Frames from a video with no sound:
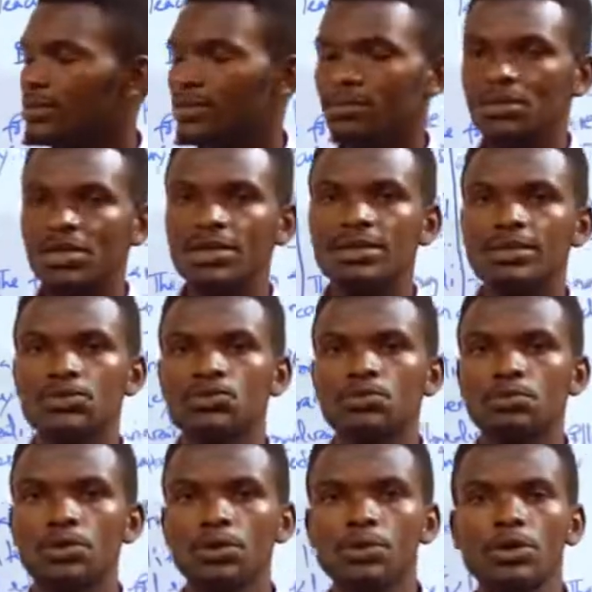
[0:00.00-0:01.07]
It means to
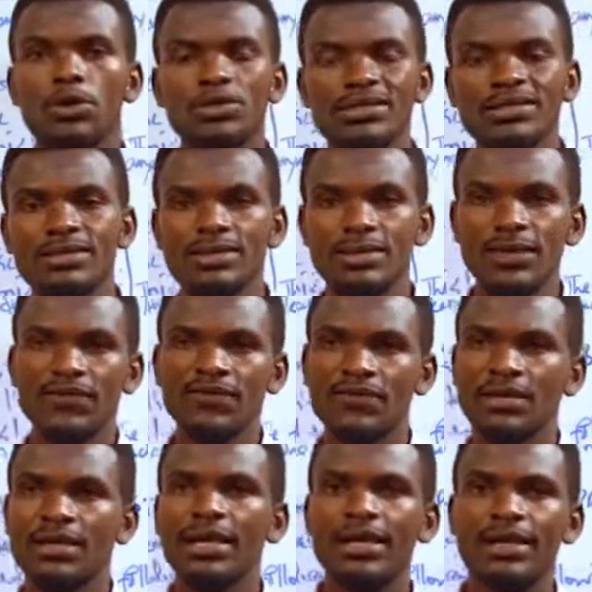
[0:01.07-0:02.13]
promote
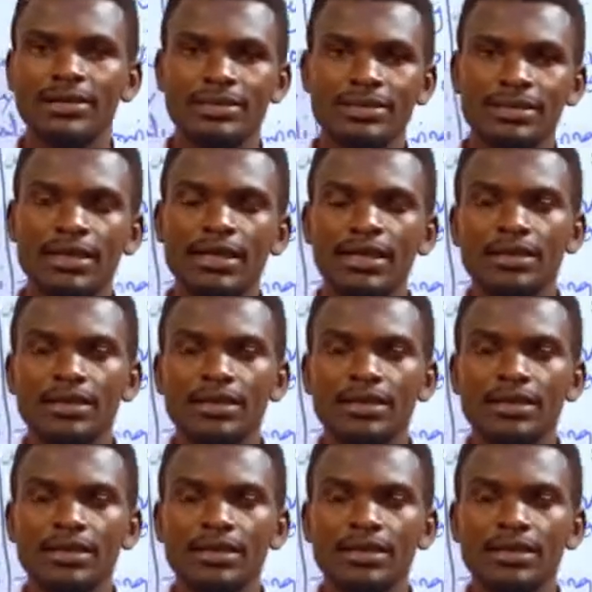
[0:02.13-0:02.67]
self-reliance.